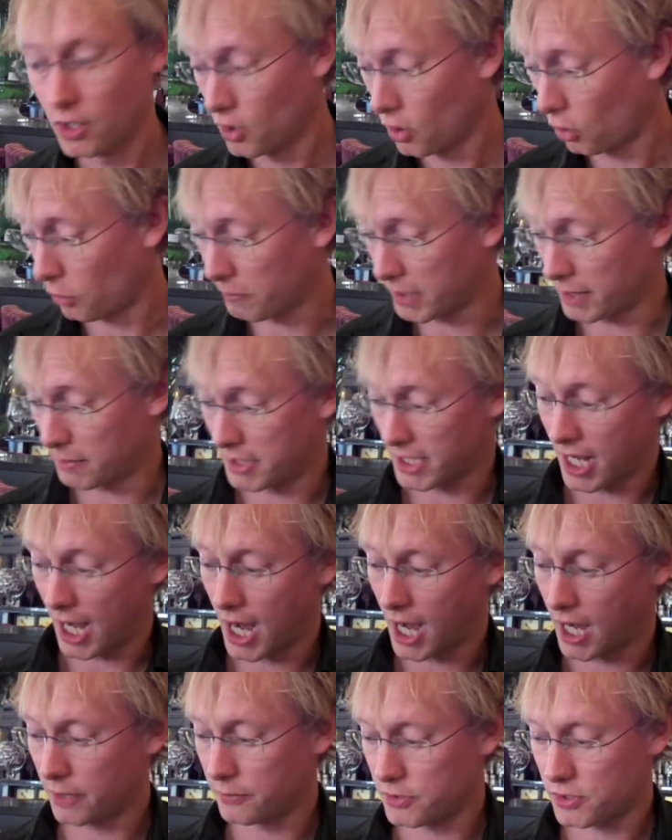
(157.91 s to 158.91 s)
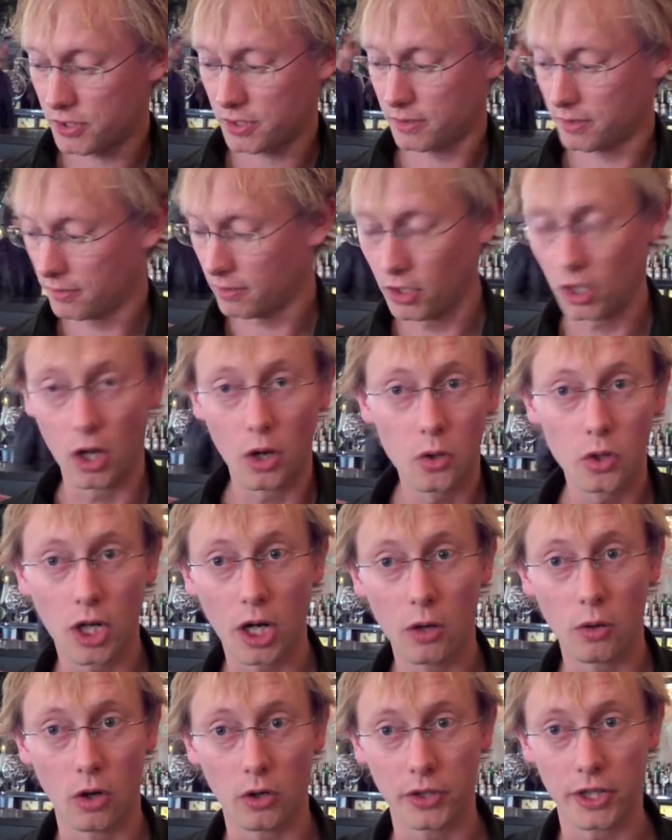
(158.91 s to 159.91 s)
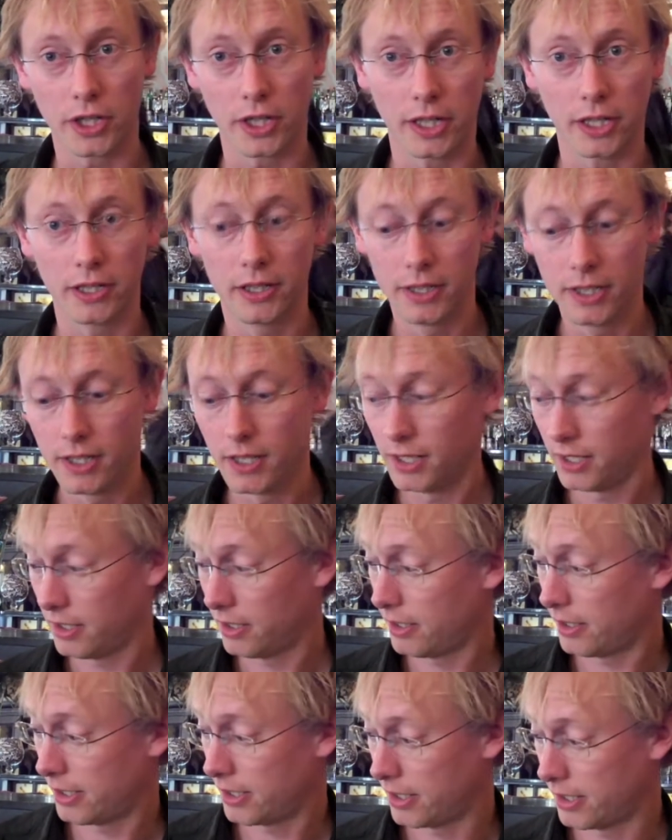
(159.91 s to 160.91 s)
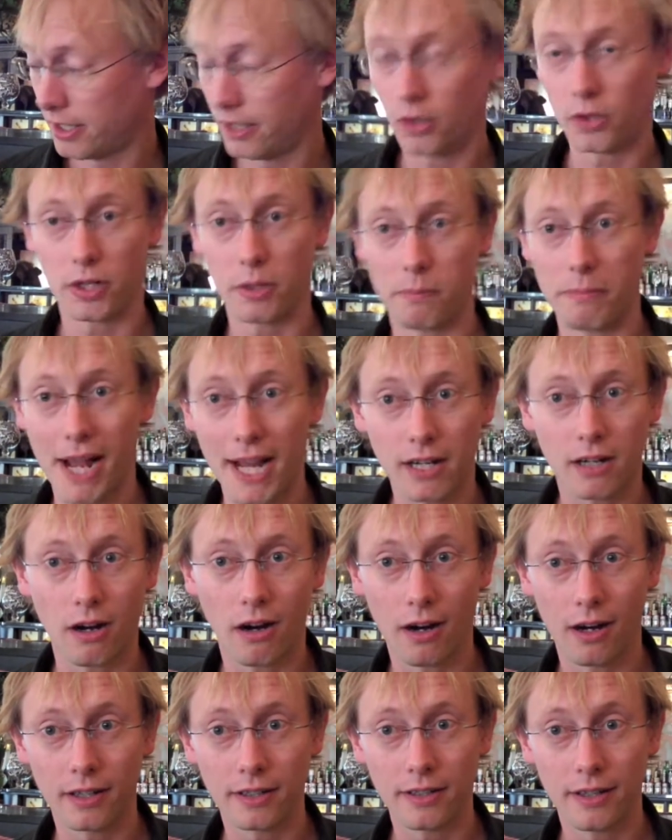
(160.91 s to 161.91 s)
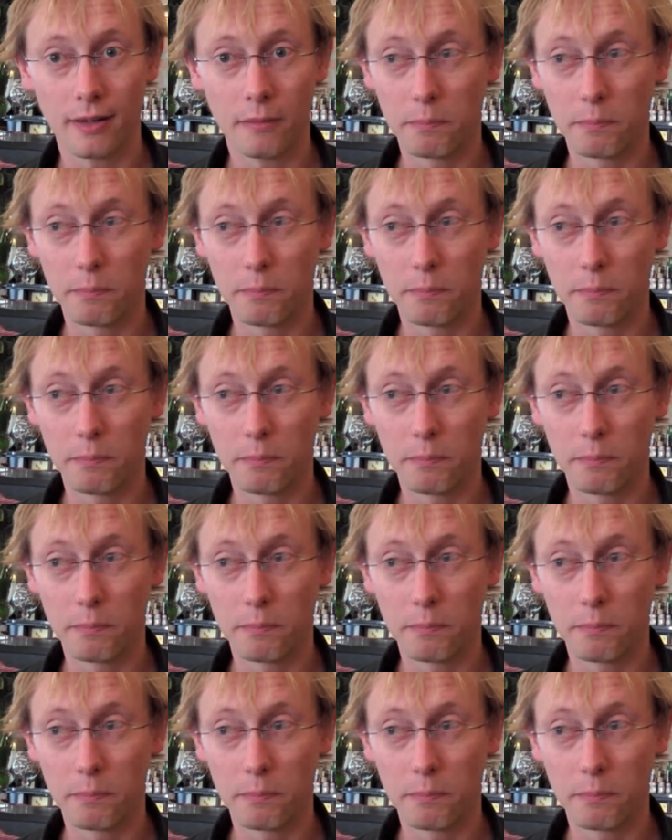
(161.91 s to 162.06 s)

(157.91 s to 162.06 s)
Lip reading: or maybe the Hyves logo on their bank card,